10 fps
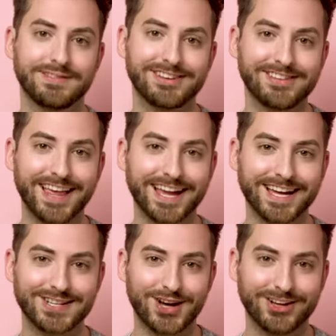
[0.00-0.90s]
just like
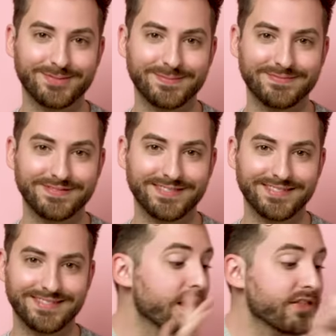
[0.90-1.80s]
I taught him.
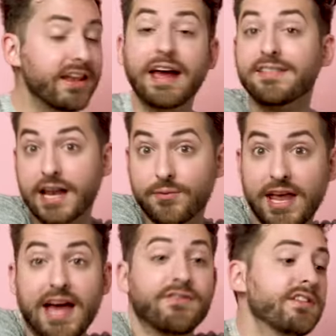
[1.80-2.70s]
The next item
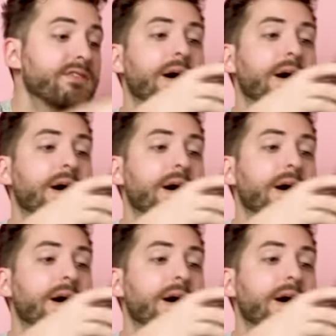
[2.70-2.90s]
we have in this